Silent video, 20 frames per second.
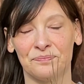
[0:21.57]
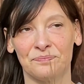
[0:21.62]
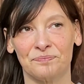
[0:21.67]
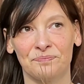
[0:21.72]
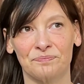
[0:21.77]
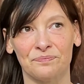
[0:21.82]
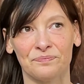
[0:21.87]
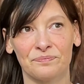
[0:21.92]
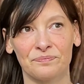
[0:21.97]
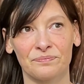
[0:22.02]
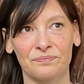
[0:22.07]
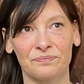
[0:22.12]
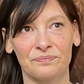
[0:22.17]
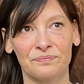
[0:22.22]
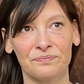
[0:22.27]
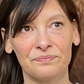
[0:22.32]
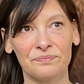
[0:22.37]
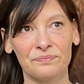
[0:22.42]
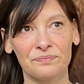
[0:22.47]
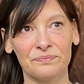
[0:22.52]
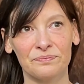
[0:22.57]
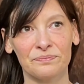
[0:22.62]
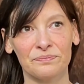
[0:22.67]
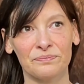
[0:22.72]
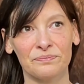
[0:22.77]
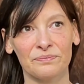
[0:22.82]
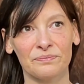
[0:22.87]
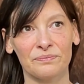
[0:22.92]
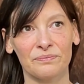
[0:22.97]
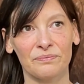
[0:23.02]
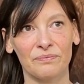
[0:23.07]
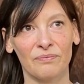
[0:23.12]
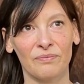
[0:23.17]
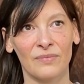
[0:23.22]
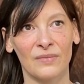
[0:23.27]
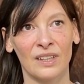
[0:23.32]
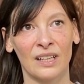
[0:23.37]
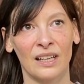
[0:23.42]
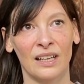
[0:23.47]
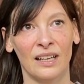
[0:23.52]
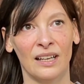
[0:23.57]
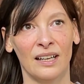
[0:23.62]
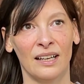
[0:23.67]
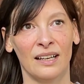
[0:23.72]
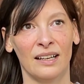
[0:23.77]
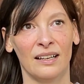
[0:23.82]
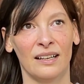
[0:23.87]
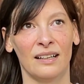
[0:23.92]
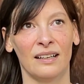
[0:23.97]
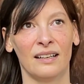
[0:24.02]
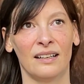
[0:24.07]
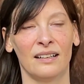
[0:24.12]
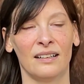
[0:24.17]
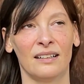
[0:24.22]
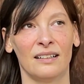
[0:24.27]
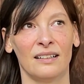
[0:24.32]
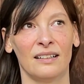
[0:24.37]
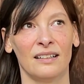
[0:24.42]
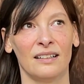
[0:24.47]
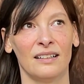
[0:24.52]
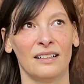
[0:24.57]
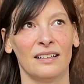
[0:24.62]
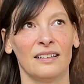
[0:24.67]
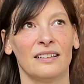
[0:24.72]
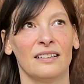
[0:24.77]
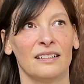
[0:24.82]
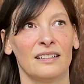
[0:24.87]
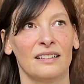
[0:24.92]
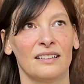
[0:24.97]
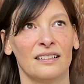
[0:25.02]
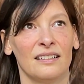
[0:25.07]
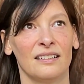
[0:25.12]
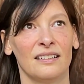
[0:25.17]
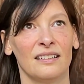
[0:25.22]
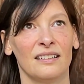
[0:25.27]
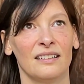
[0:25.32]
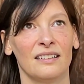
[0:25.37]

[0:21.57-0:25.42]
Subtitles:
(no one is talking)